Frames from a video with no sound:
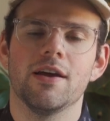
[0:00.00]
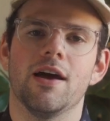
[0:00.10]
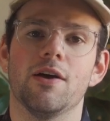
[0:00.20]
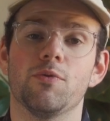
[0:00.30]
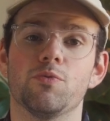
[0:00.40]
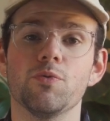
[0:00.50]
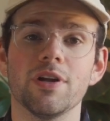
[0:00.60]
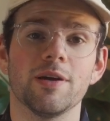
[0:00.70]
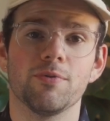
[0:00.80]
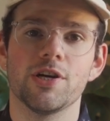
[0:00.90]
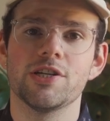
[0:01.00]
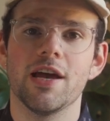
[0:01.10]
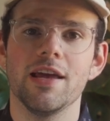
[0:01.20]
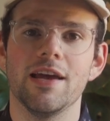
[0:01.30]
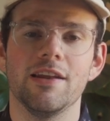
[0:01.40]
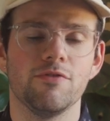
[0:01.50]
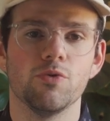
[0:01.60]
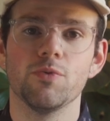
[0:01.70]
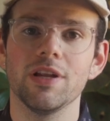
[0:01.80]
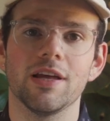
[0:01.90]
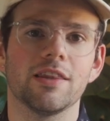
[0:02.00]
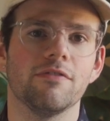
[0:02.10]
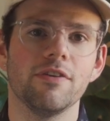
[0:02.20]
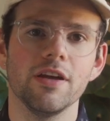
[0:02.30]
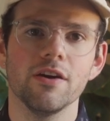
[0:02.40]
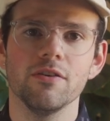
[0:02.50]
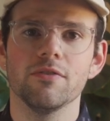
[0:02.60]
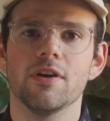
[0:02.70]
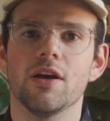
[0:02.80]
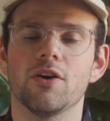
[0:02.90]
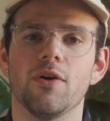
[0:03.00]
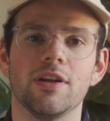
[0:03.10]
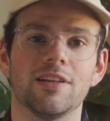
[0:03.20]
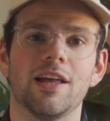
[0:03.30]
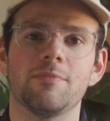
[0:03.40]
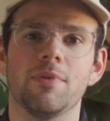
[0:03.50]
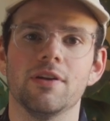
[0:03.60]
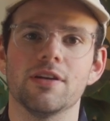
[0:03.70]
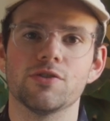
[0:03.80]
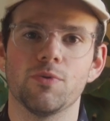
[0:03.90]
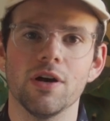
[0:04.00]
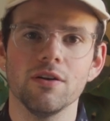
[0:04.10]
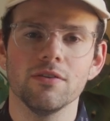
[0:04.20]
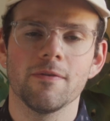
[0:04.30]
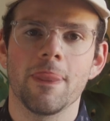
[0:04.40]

I would really appreciate it. And if you really like the video, go ahead and hit the like button as well.